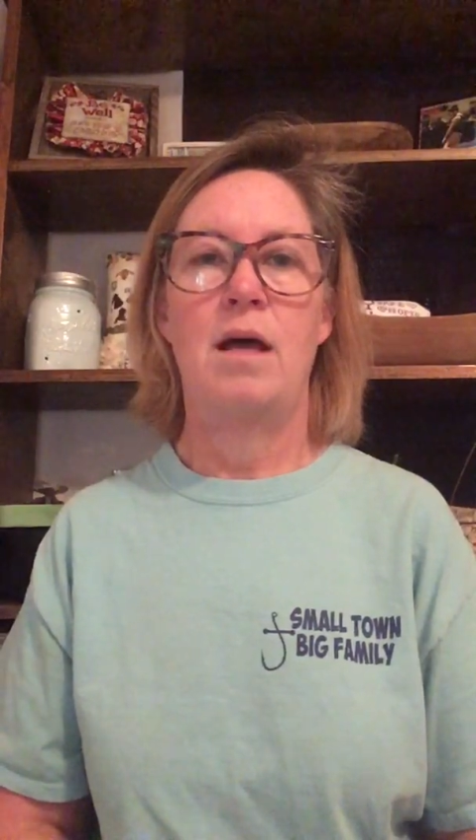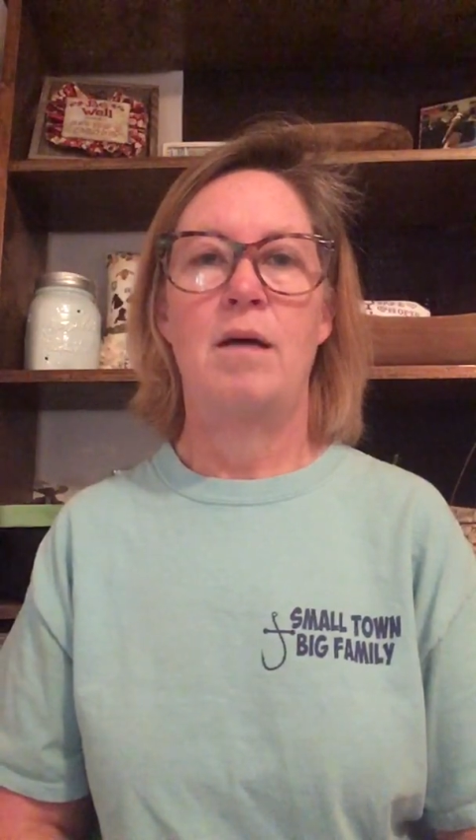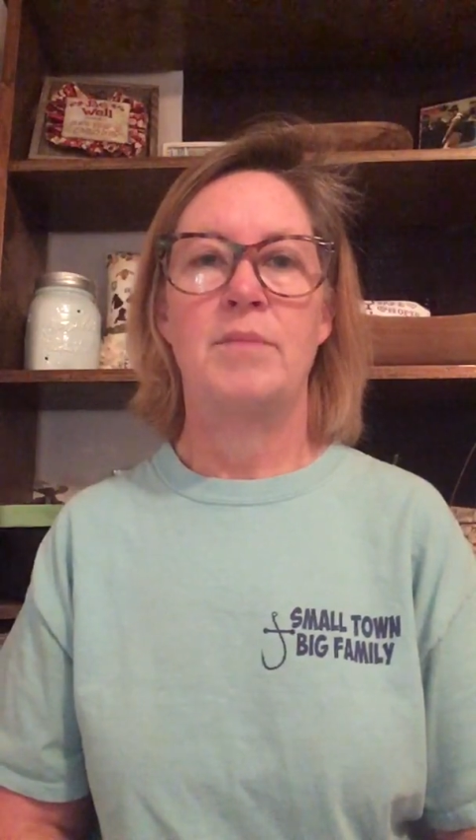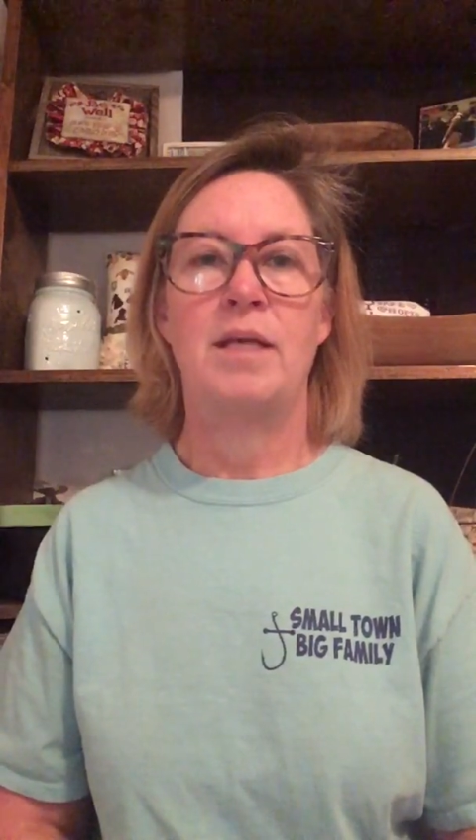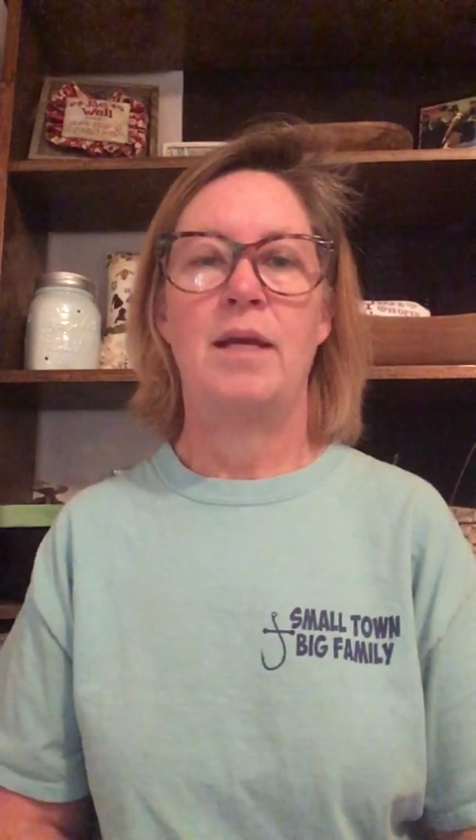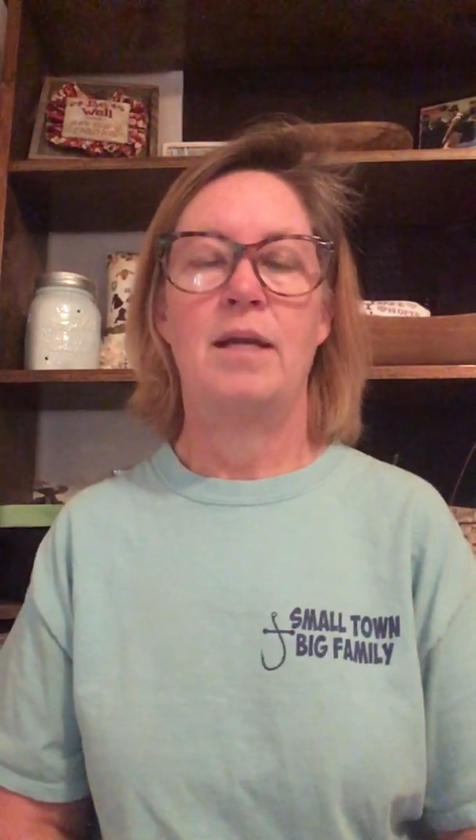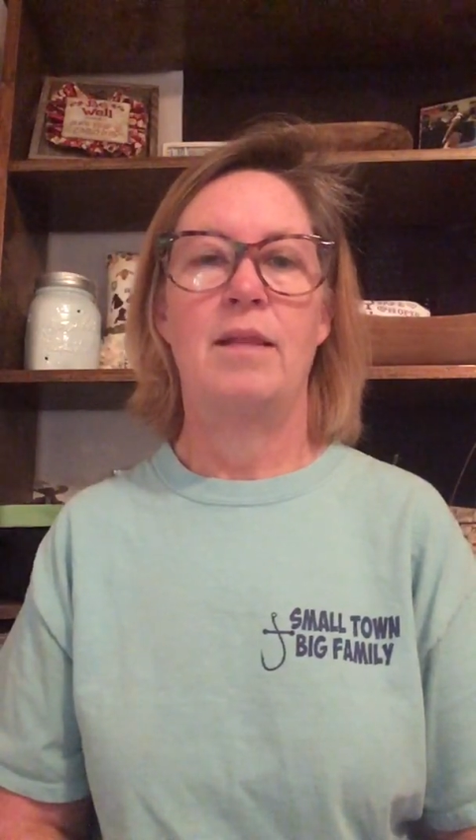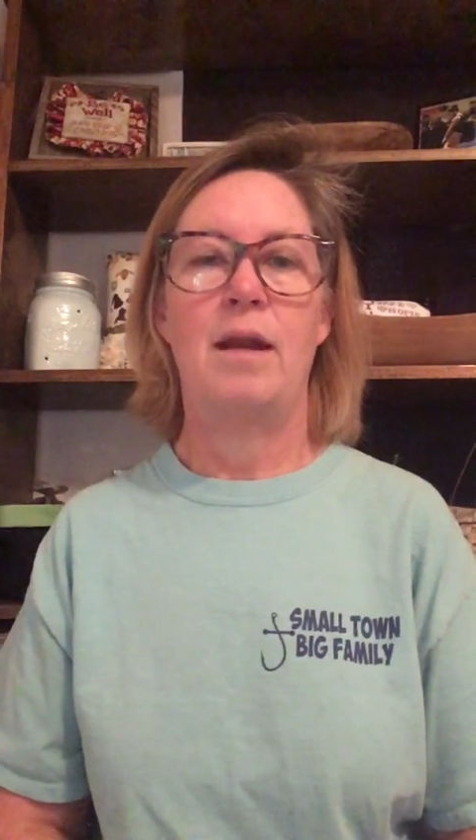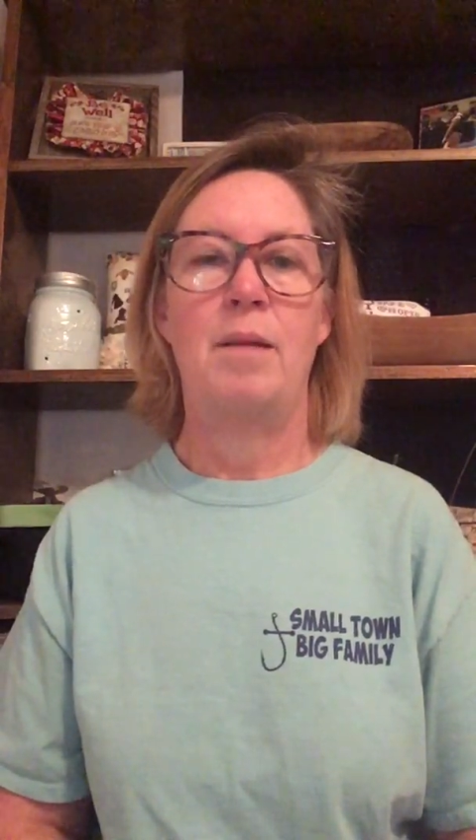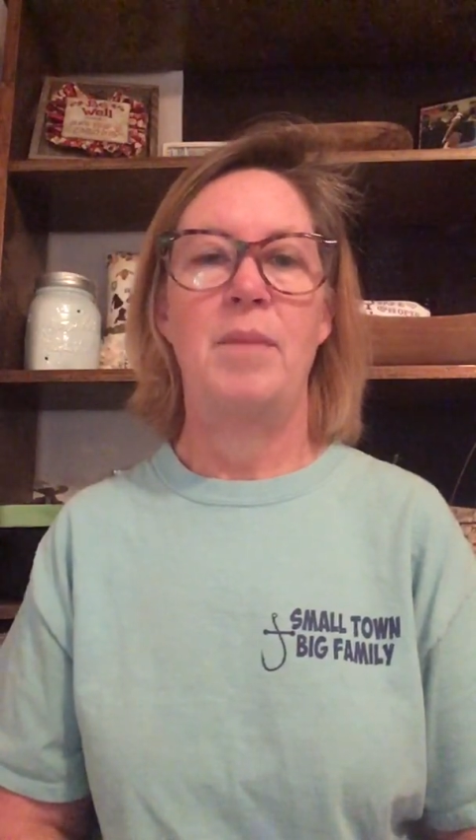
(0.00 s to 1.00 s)
Hamsa
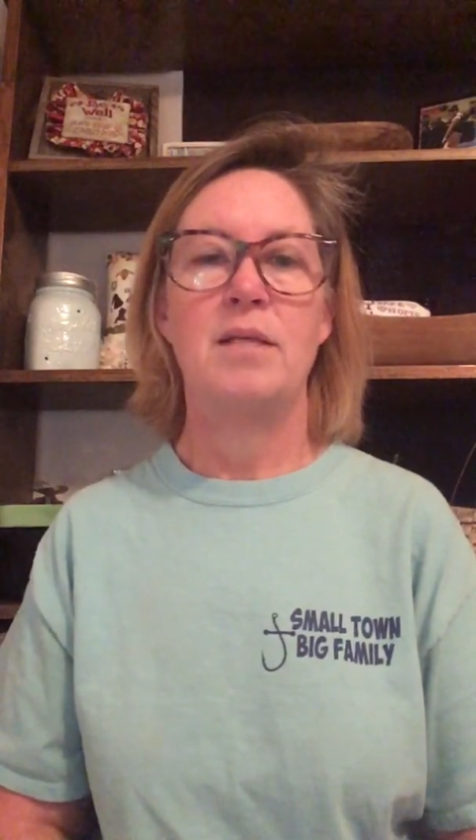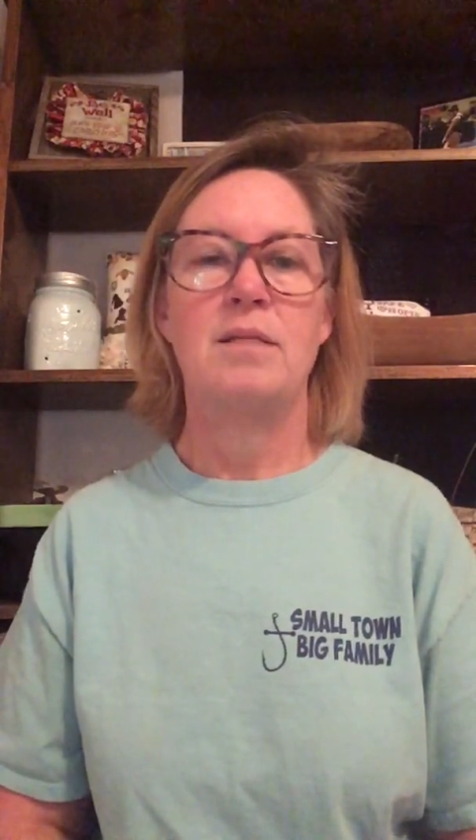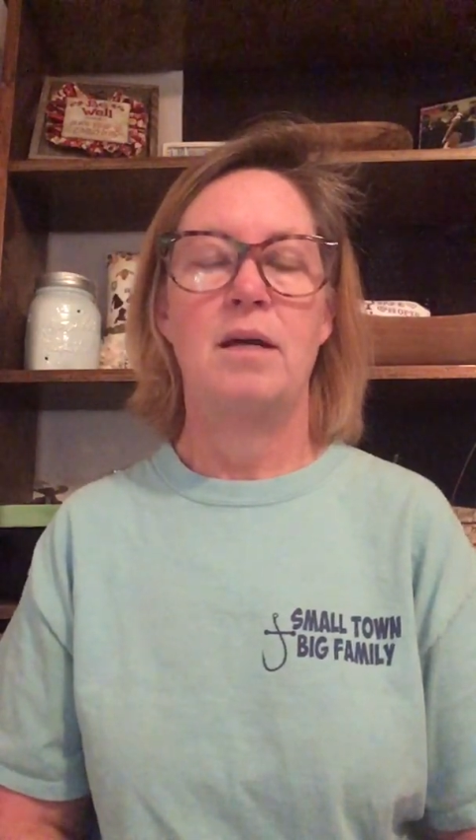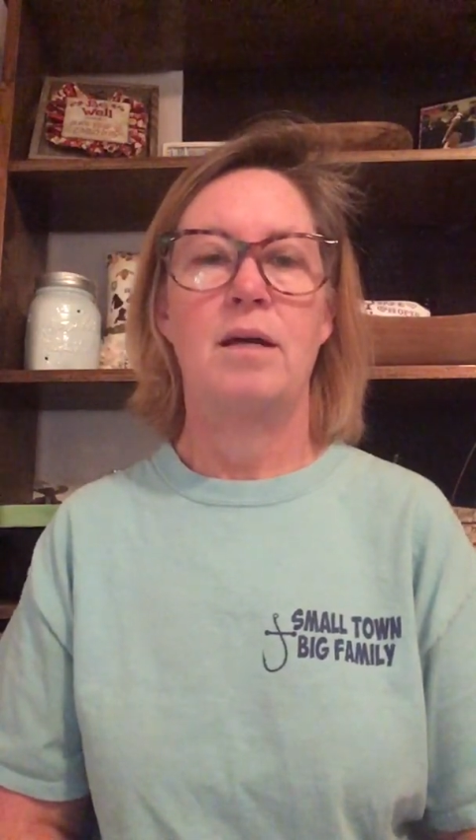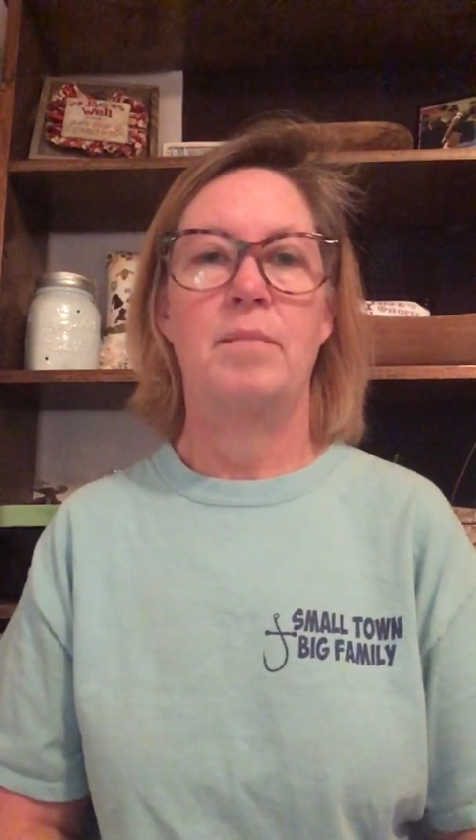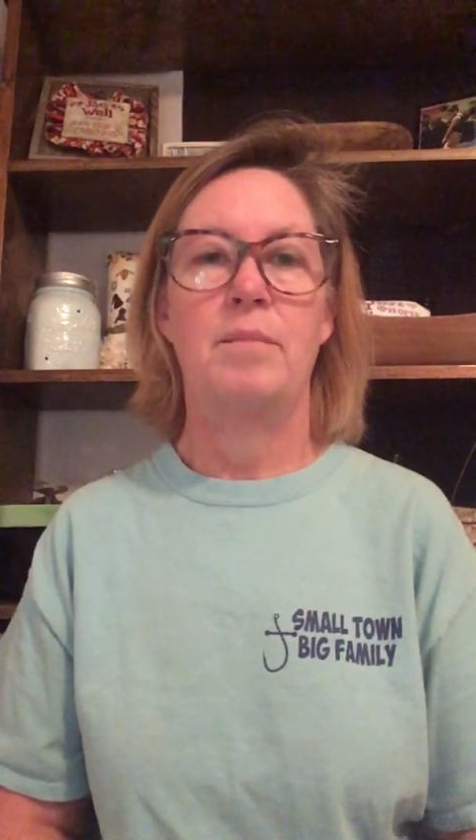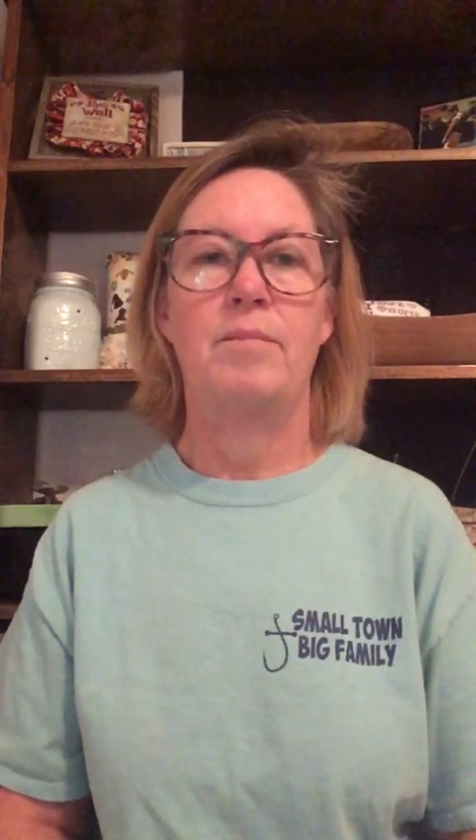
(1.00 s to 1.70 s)
hand that I messed up.